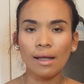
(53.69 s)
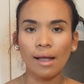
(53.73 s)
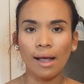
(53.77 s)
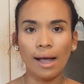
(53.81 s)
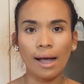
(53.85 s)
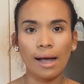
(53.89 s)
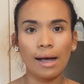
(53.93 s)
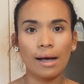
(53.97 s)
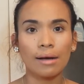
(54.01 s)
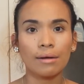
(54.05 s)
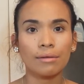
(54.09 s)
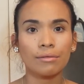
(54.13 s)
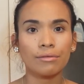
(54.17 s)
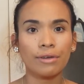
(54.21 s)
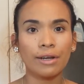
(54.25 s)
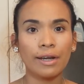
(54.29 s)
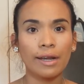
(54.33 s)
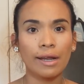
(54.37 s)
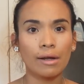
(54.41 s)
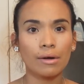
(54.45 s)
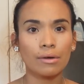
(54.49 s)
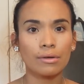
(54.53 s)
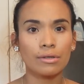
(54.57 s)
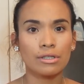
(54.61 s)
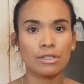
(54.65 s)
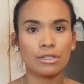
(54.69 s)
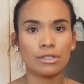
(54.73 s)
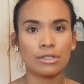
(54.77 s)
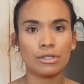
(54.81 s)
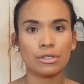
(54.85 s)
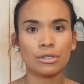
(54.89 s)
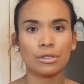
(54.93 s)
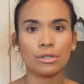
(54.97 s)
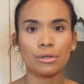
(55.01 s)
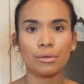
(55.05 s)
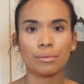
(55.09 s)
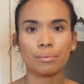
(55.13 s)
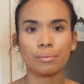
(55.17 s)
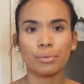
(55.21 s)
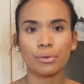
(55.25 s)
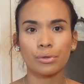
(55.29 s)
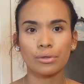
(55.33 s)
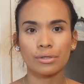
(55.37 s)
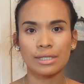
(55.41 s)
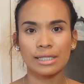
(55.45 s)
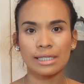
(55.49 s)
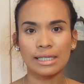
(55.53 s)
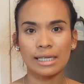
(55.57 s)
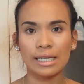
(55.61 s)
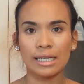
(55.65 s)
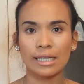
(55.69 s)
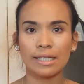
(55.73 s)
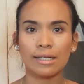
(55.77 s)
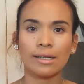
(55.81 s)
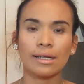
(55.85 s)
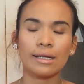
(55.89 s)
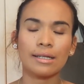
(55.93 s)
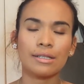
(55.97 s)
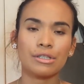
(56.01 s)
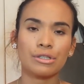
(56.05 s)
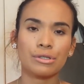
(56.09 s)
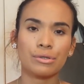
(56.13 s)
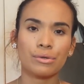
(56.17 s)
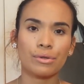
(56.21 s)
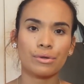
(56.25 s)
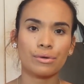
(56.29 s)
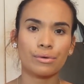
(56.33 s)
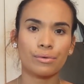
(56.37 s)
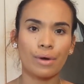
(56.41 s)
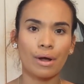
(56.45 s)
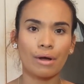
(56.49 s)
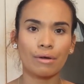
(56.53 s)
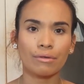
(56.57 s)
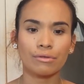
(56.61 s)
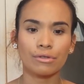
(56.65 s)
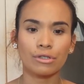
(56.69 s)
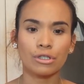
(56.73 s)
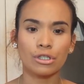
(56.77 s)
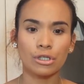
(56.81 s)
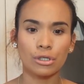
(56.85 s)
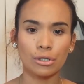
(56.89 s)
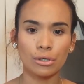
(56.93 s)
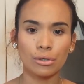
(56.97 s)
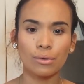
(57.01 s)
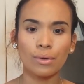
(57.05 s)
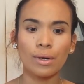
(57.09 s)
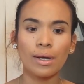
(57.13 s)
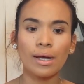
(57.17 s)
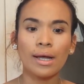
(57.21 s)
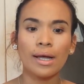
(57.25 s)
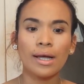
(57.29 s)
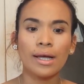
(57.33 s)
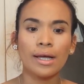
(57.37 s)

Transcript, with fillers: uh, videos to proceed into the round two